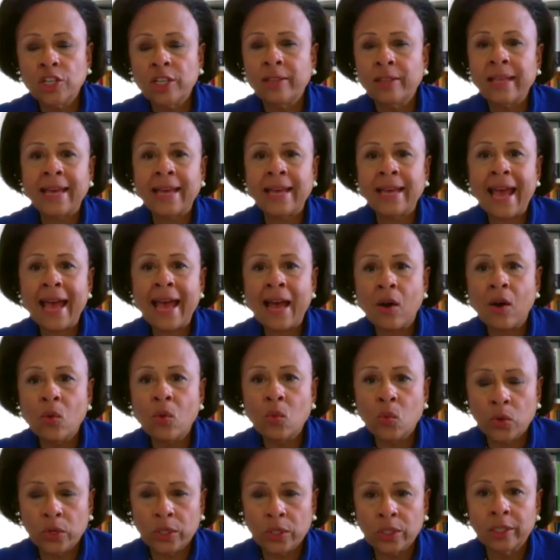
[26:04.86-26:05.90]
that
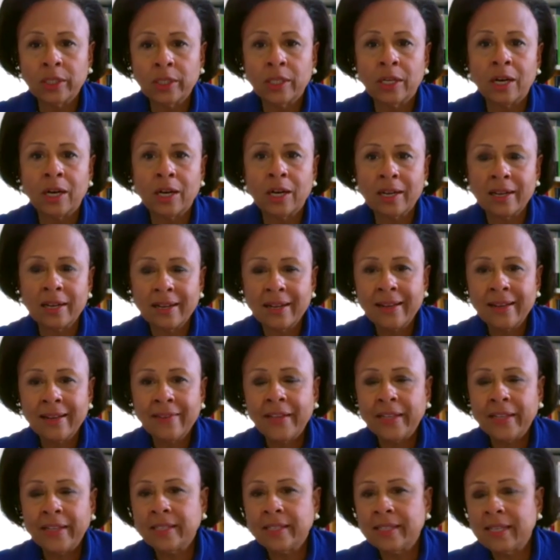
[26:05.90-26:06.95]
outward look,
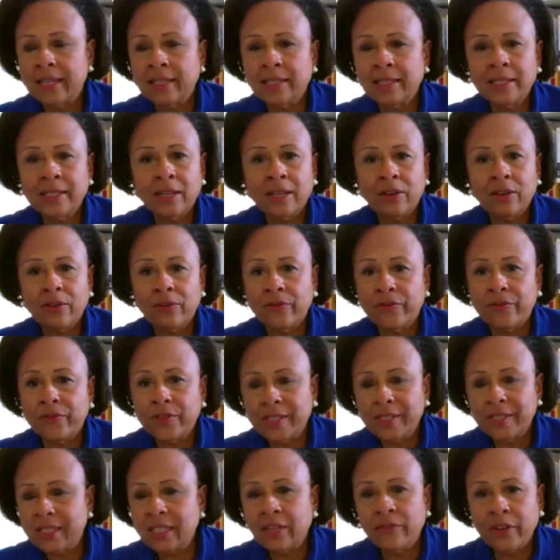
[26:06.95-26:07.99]
that sense of
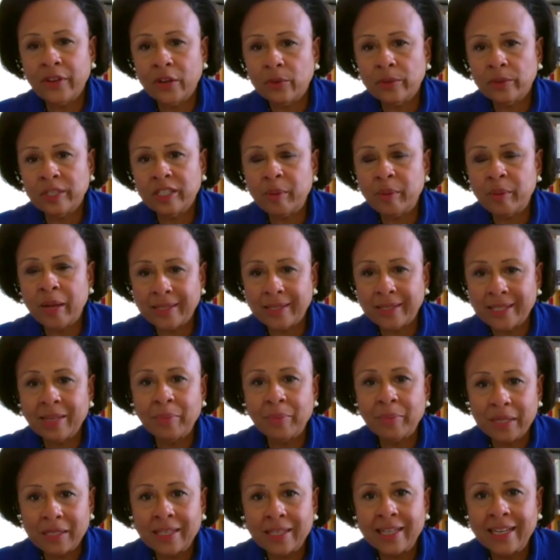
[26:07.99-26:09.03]
civic
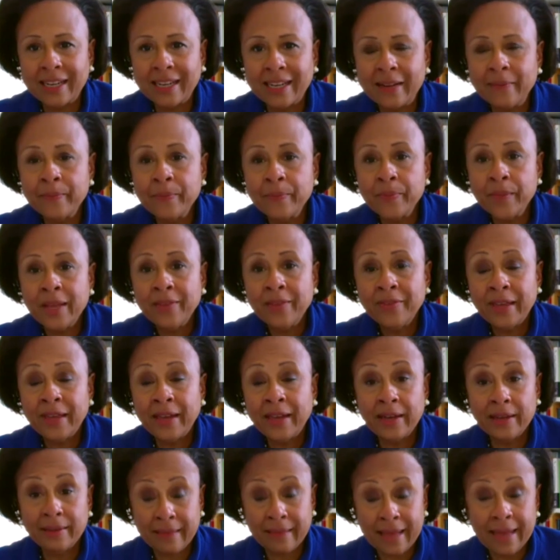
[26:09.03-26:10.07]
responsibility
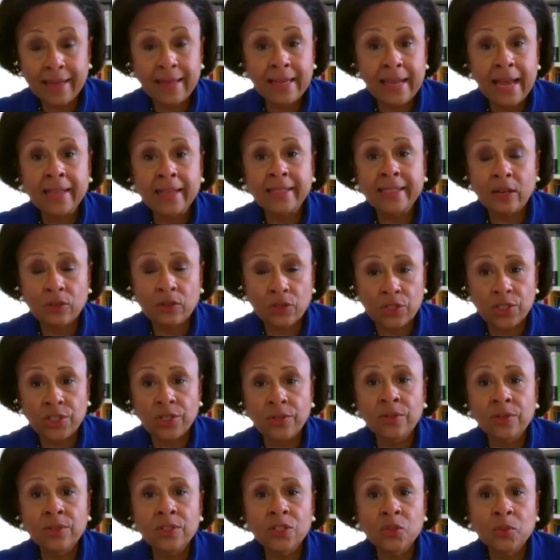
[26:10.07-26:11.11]
that yes, our
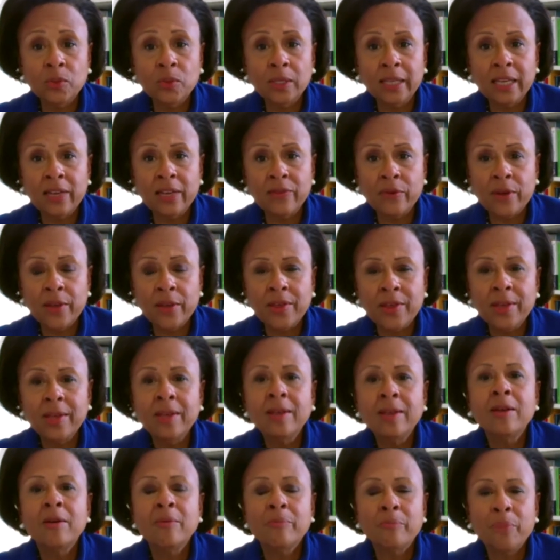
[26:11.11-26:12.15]
students will leave with,
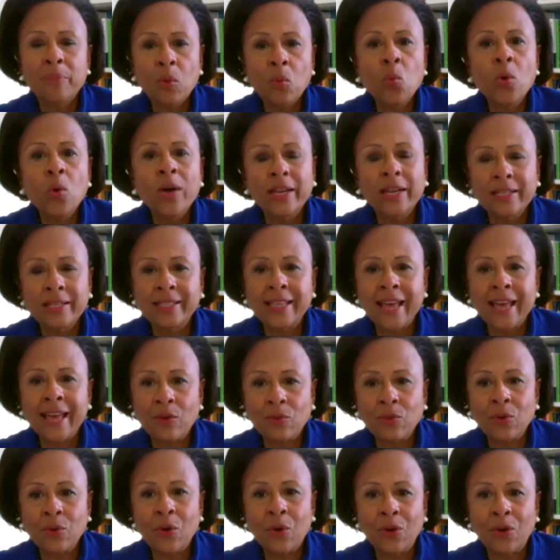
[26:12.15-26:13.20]
but what is that
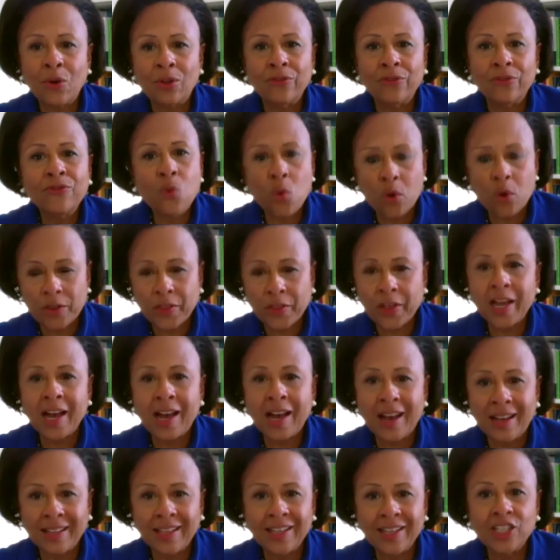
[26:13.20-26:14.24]
role for the
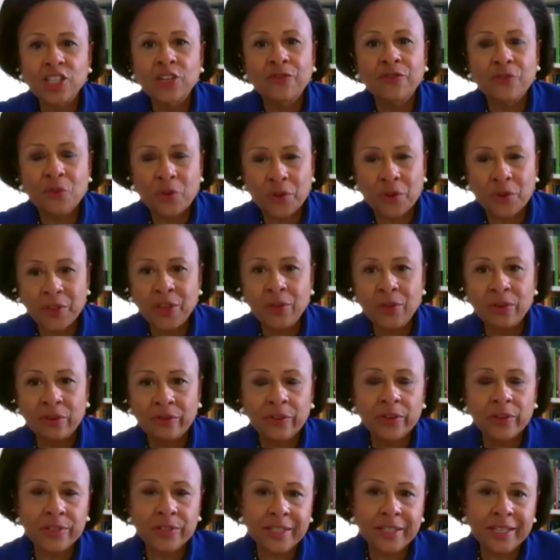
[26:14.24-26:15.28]
college, for the
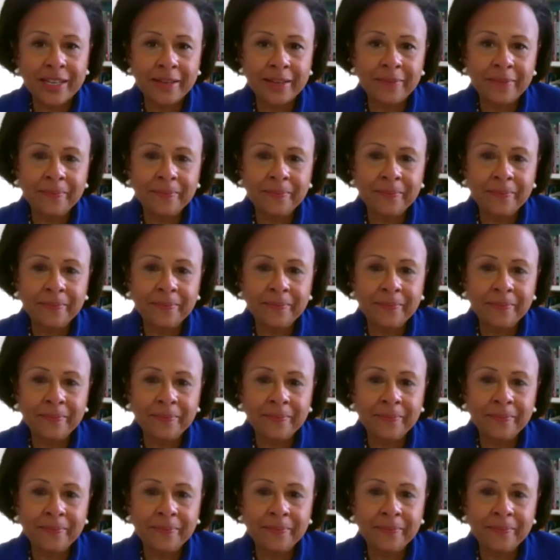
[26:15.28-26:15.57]
university?